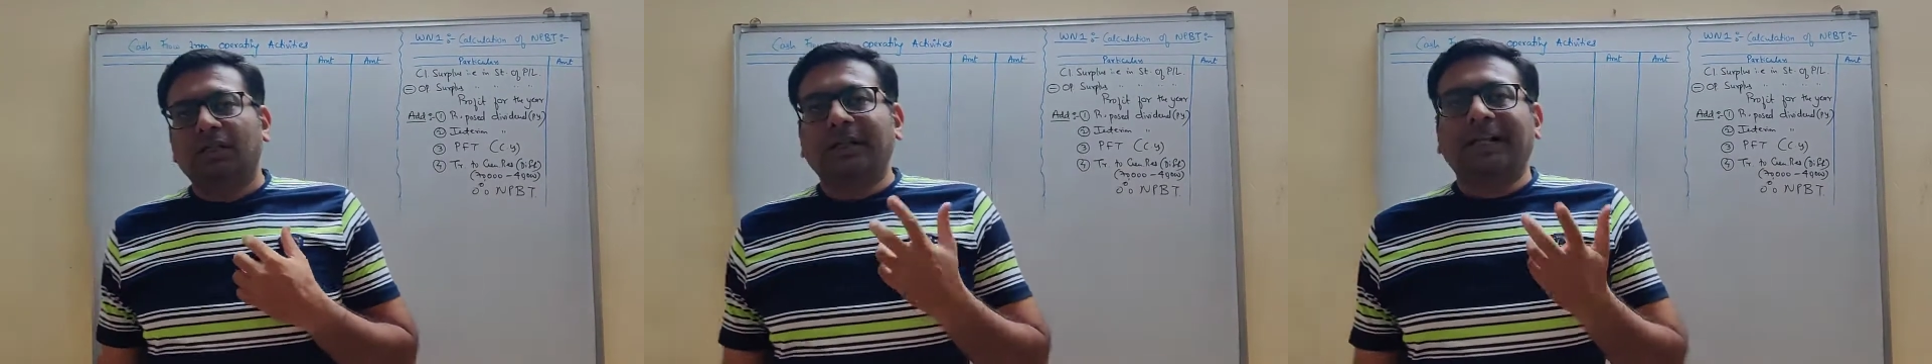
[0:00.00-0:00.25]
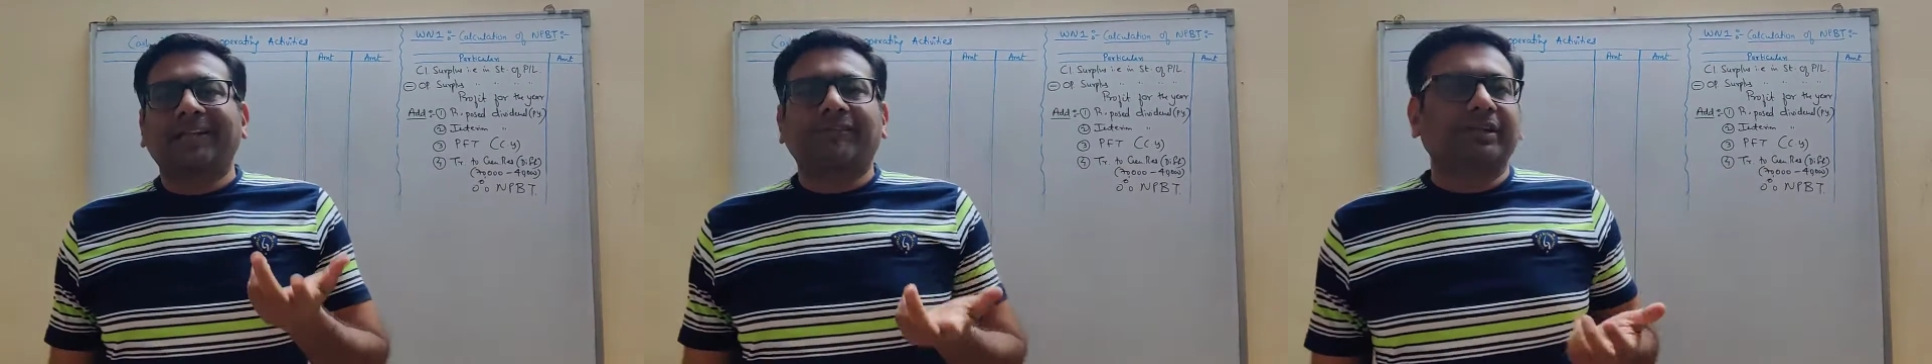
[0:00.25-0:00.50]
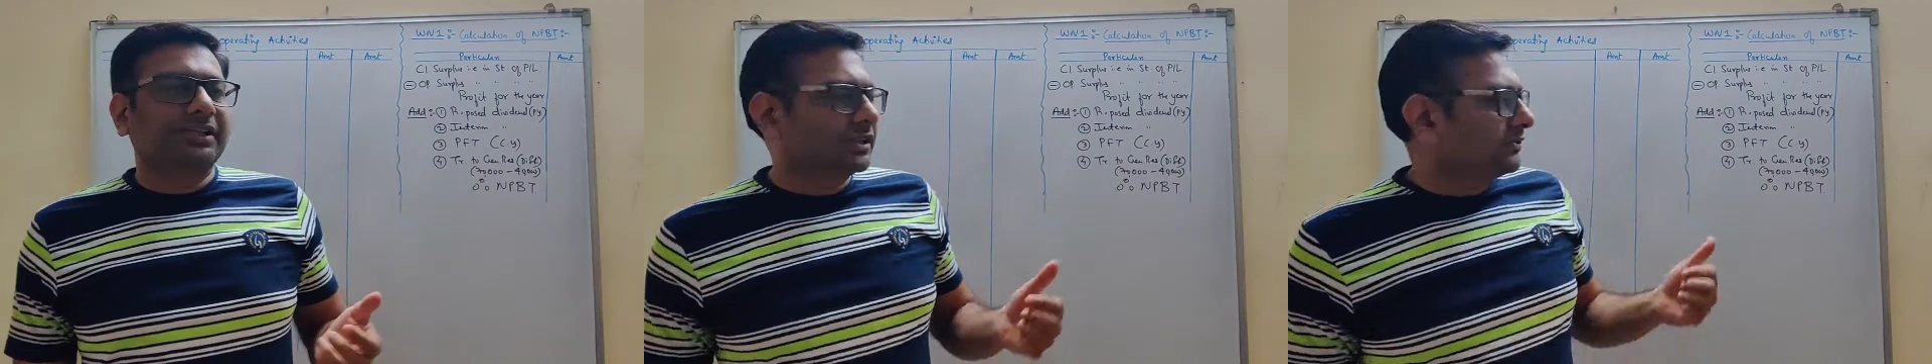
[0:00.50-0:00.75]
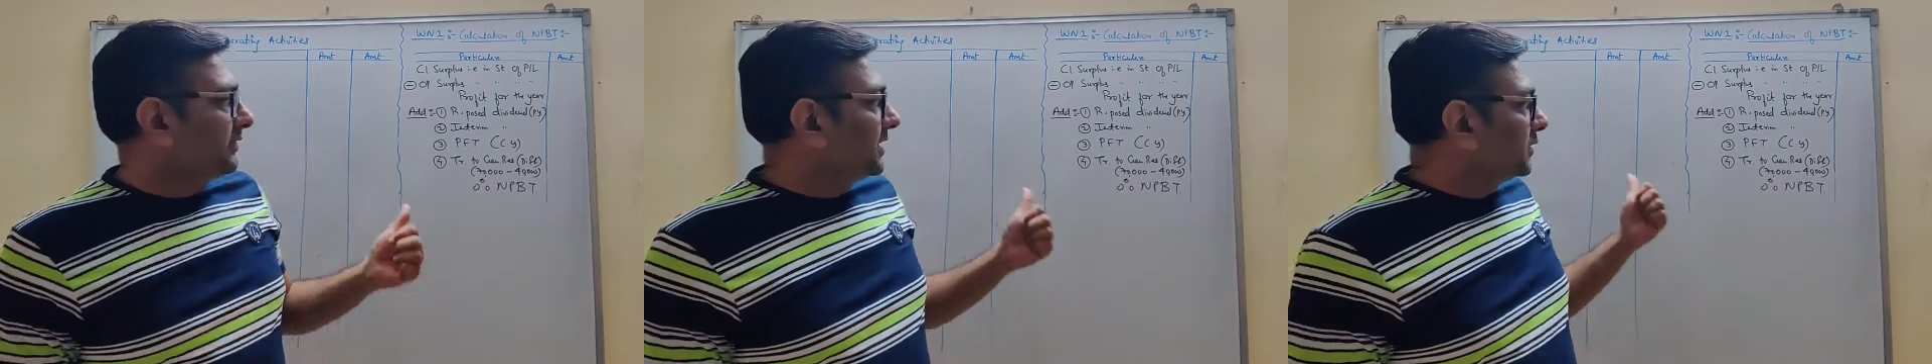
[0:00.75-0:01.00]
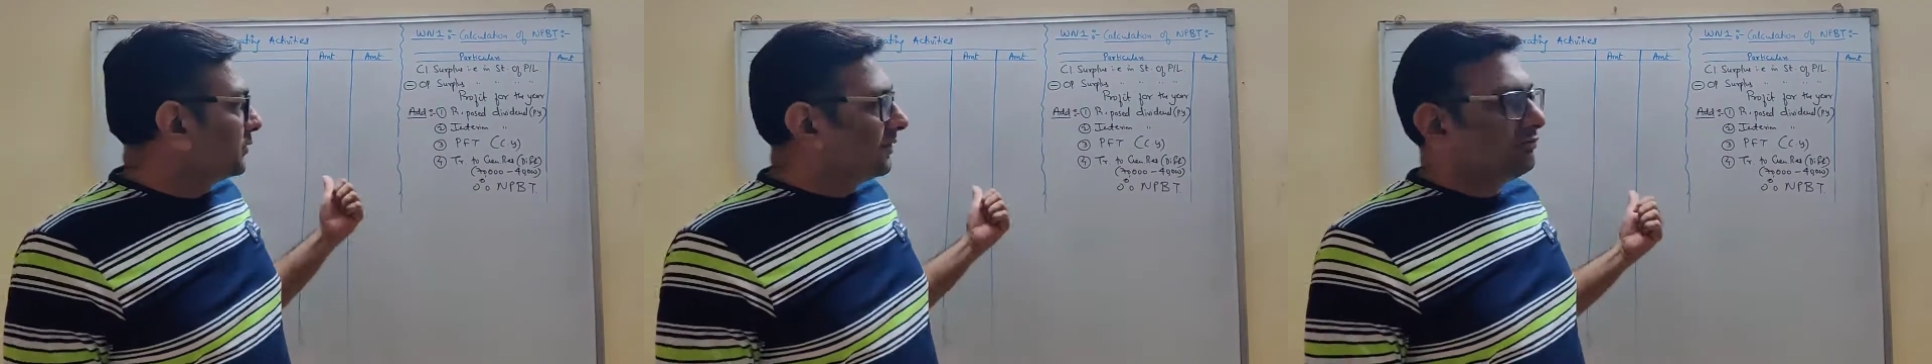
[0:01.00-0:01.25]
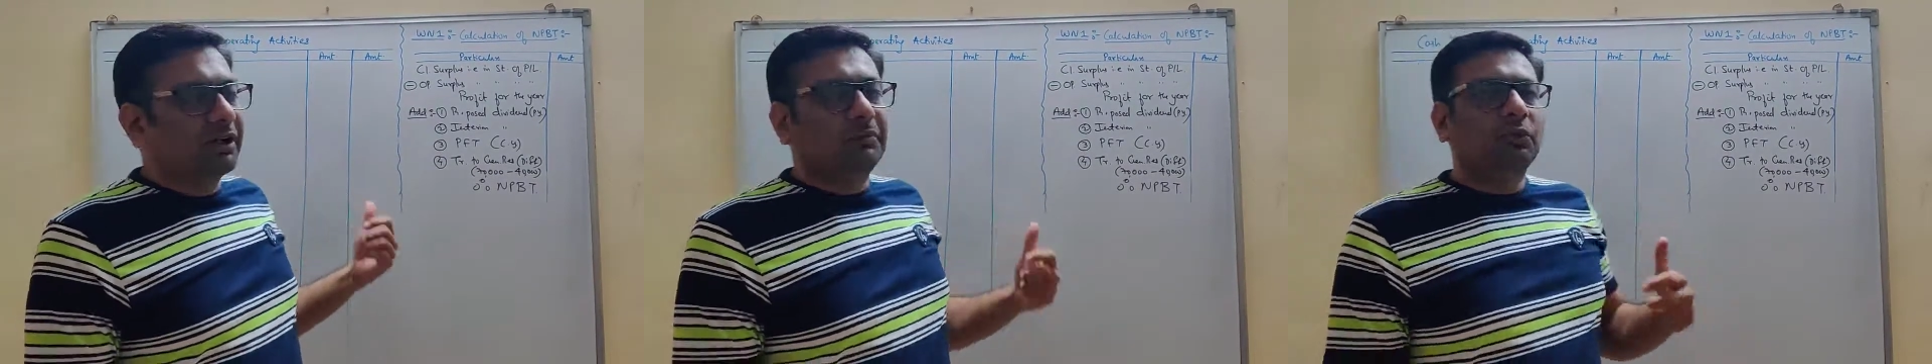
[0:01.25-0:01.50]
Likewise, we are
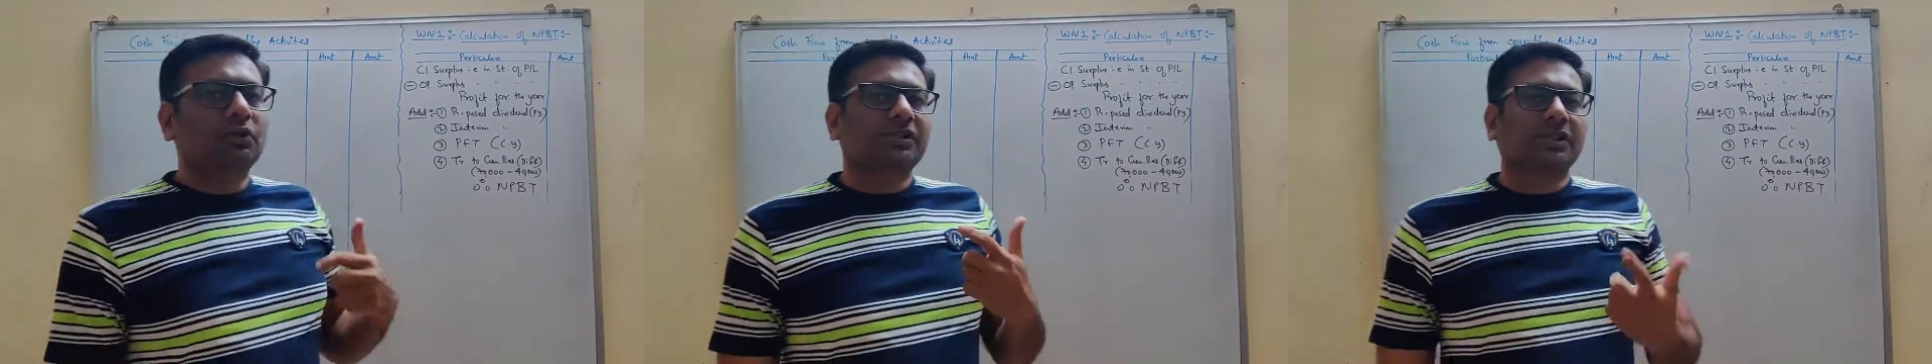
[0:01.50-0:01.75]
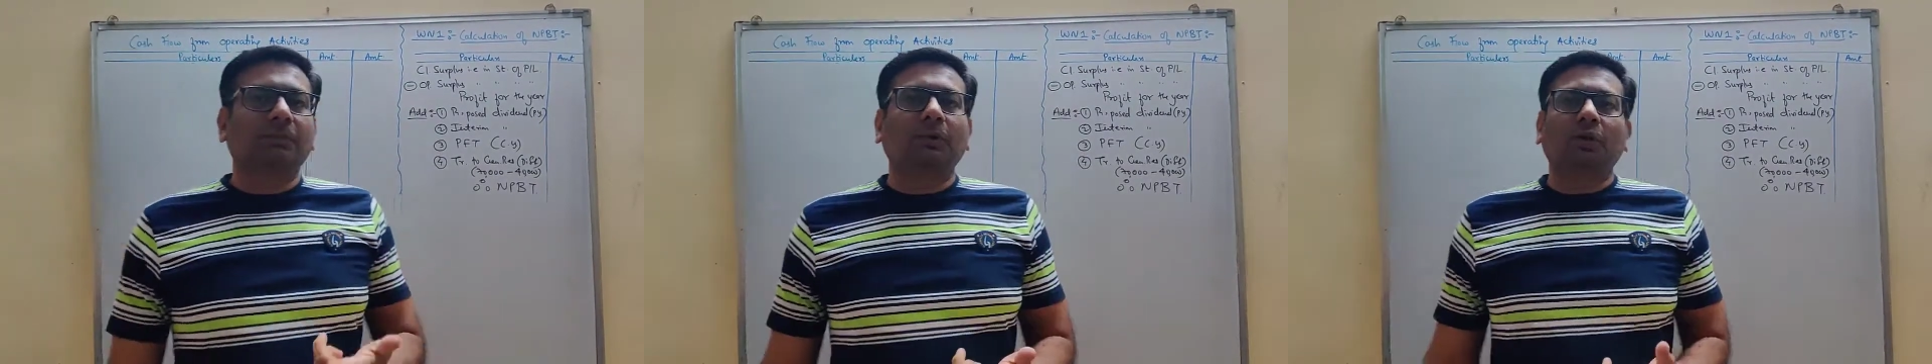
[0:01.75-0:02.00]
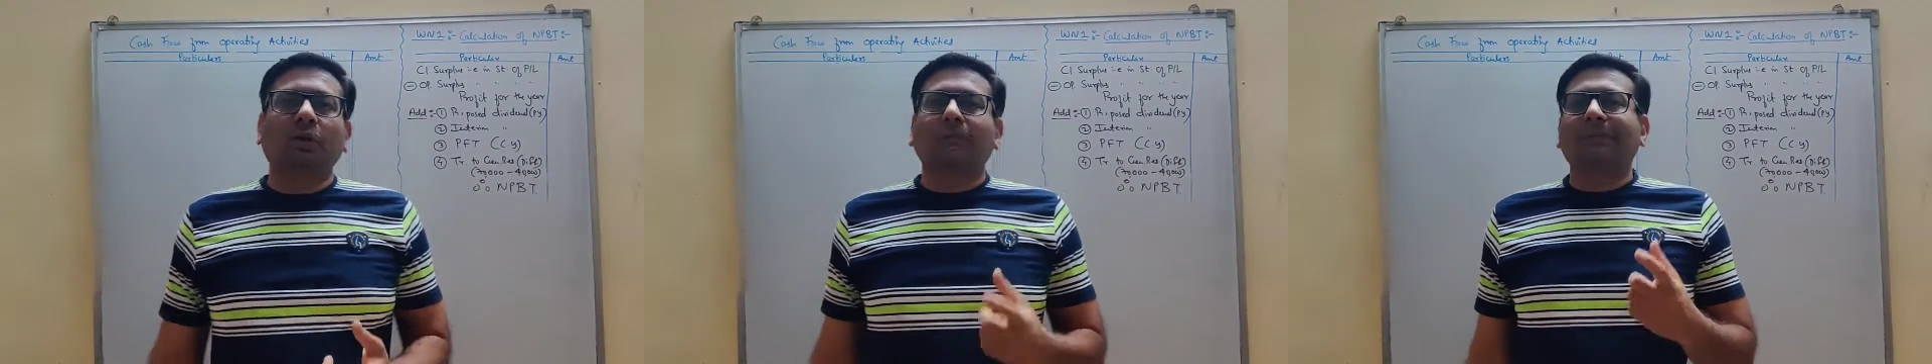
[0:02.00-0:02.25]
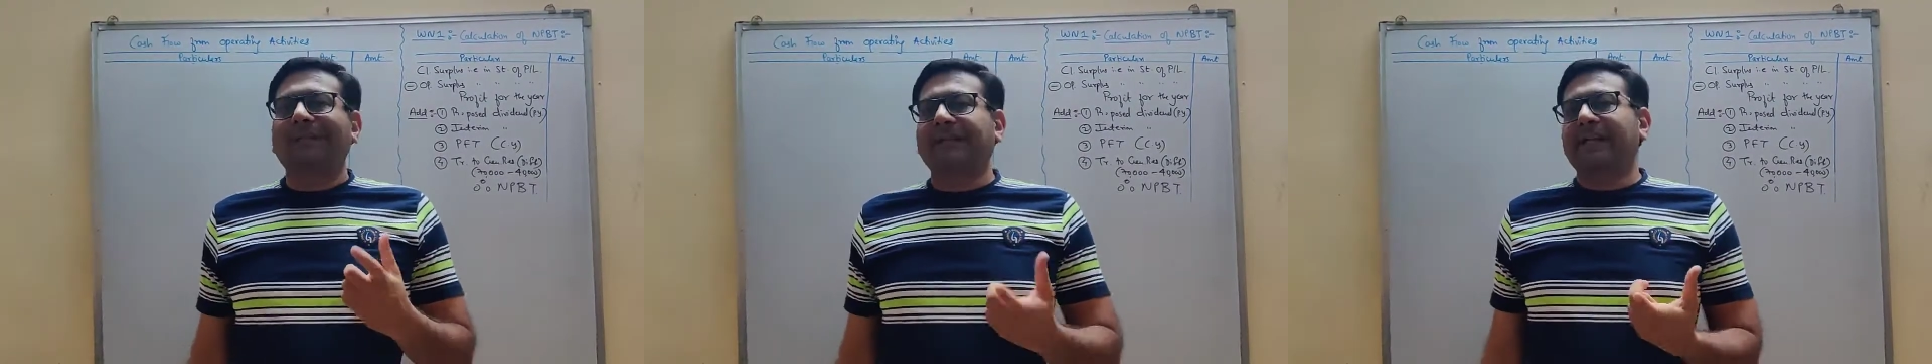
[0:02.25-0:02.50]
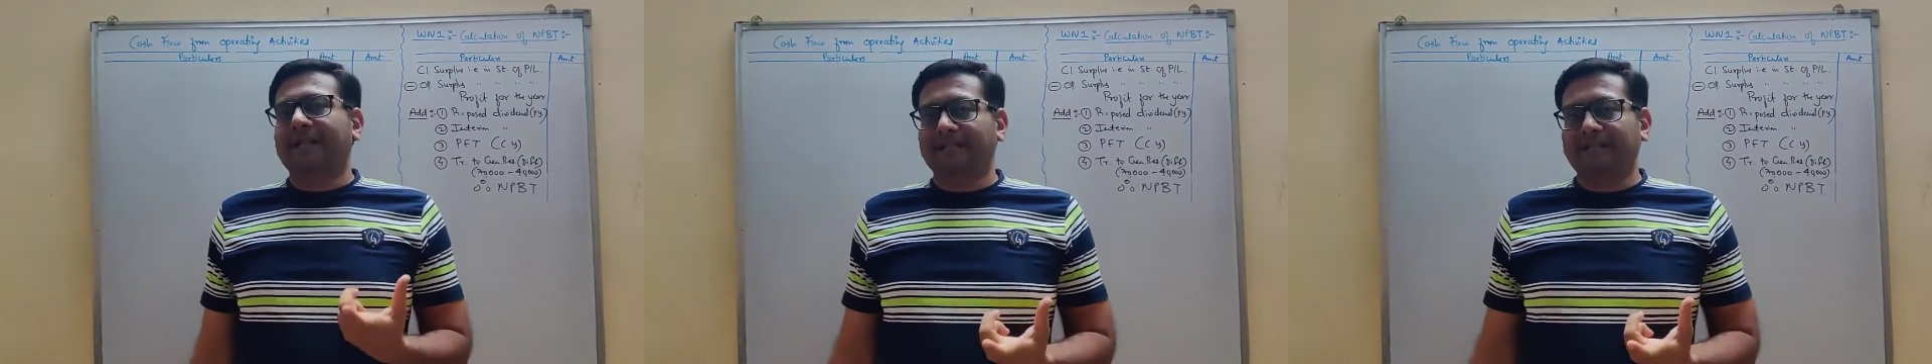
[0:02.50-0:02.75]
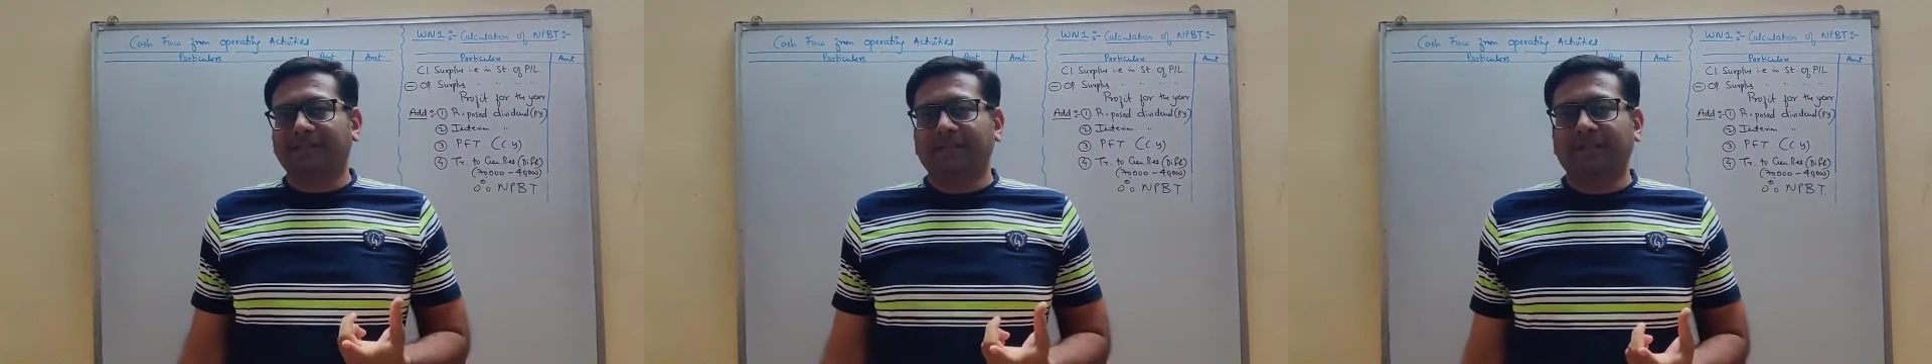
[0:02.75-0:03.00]
doing one more sum on operating
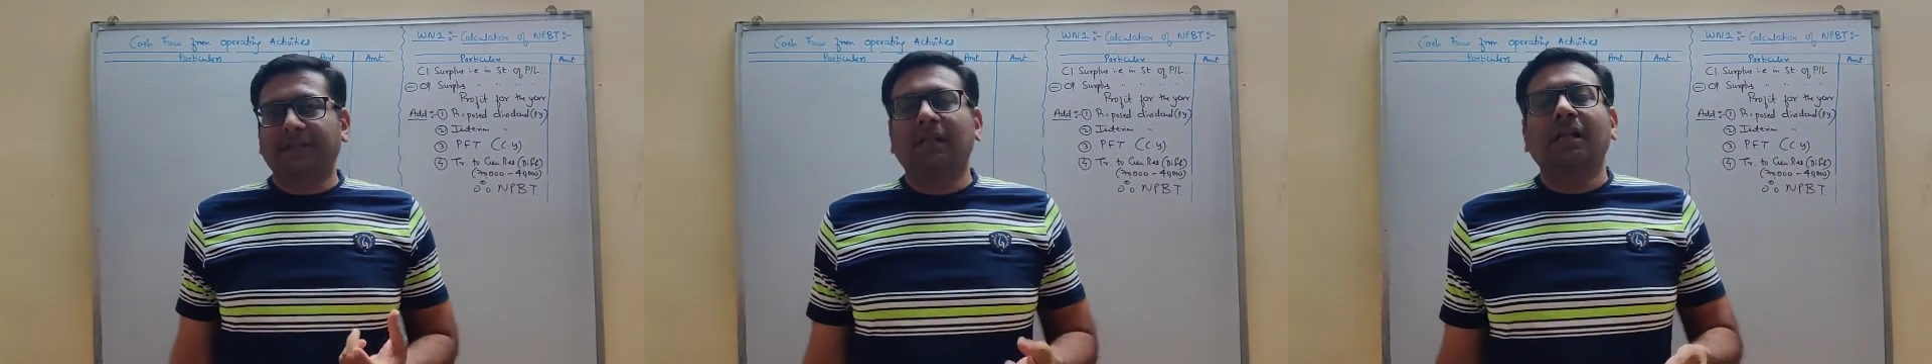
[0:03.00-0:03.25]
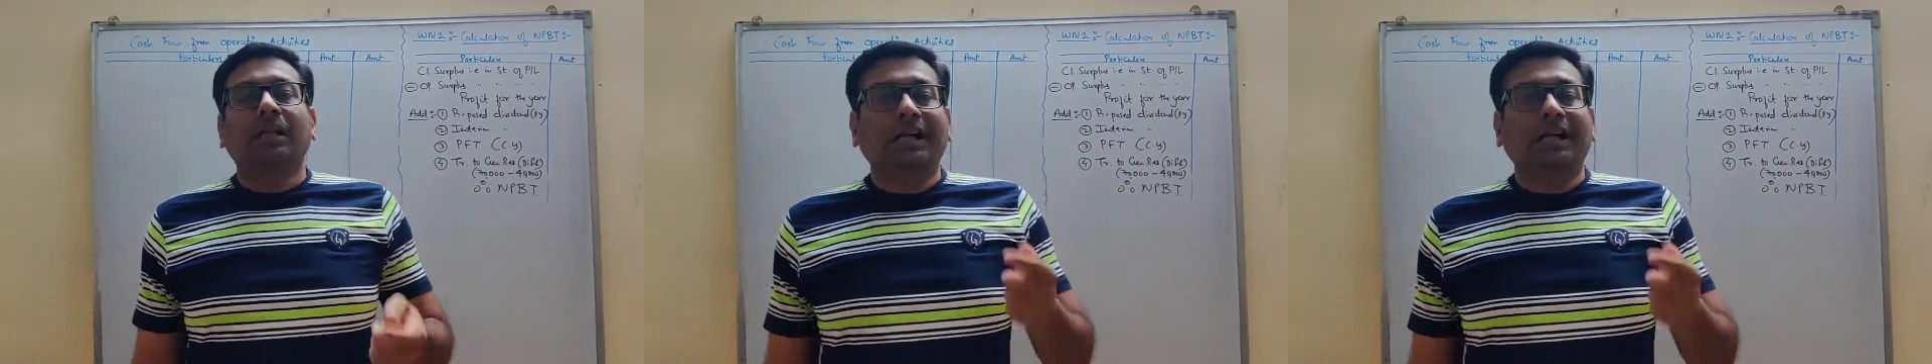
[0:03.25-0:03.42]
activity.